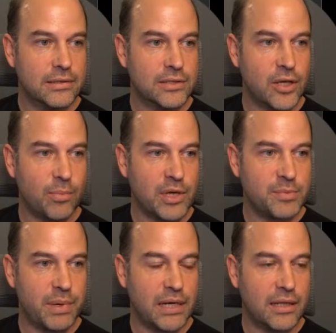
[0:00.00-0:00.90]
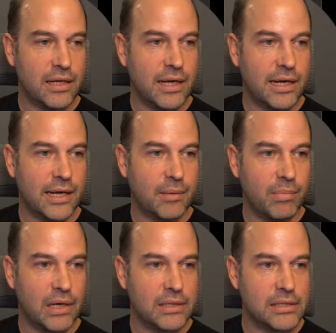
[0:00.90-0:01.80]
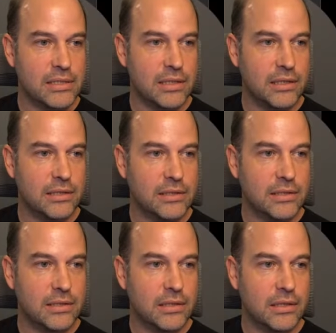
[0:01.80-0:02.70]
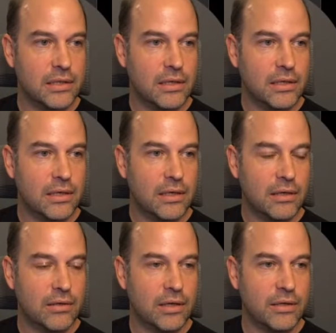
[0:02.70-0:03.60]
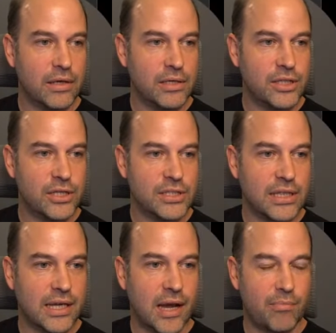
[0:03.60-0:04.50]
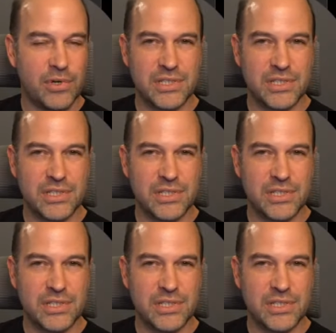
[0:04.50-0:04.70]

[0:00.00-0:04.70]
So much better than clicking buttons and adjusting the camera